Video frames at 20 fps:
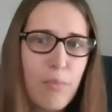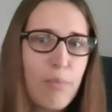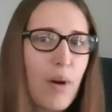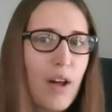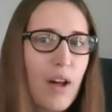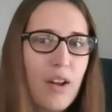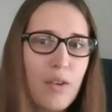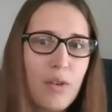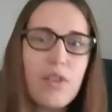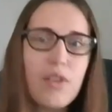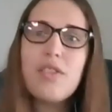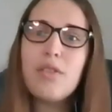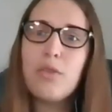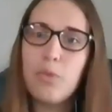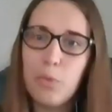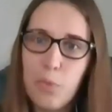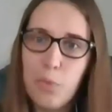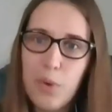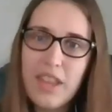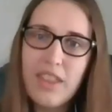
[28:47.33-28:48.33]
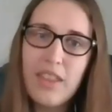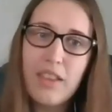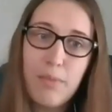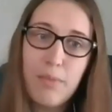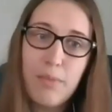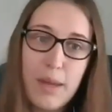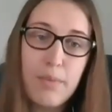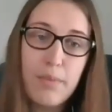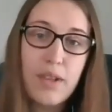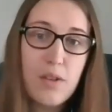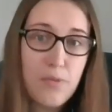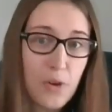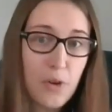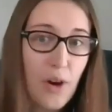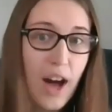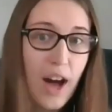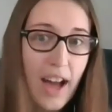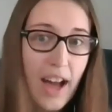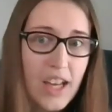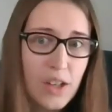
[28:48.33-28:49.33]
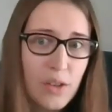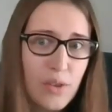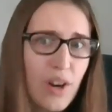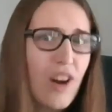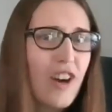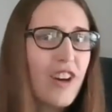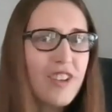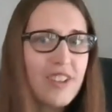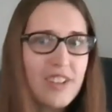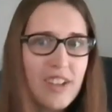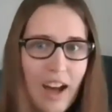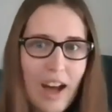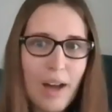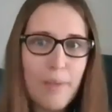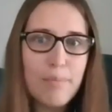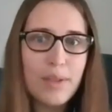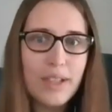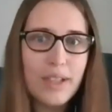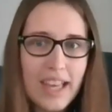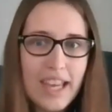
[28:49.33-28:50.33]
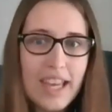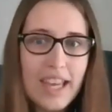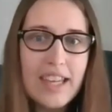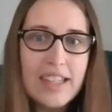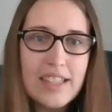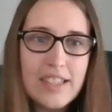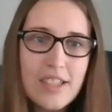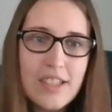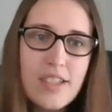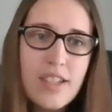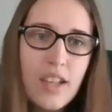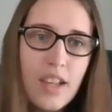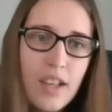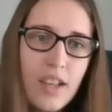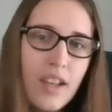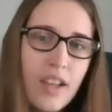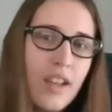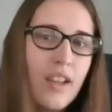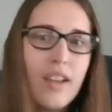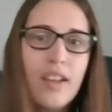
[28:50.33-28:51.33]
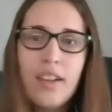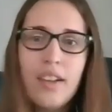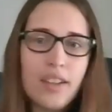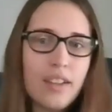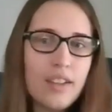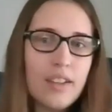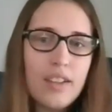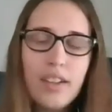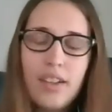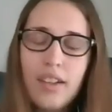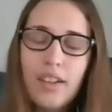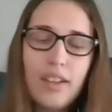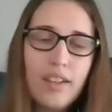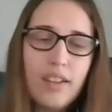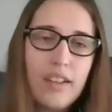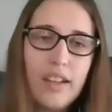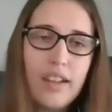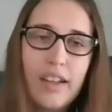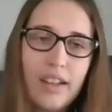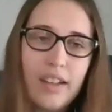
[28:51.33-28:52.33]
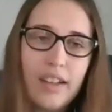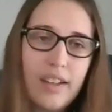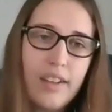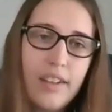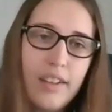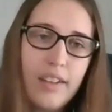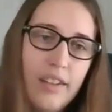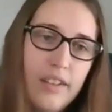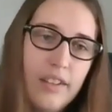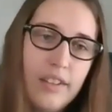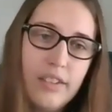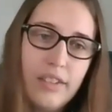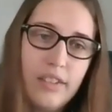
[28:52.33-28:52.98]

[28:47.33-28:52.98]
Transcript: but we, the people of Ohio, are not pleased. Like, yeah.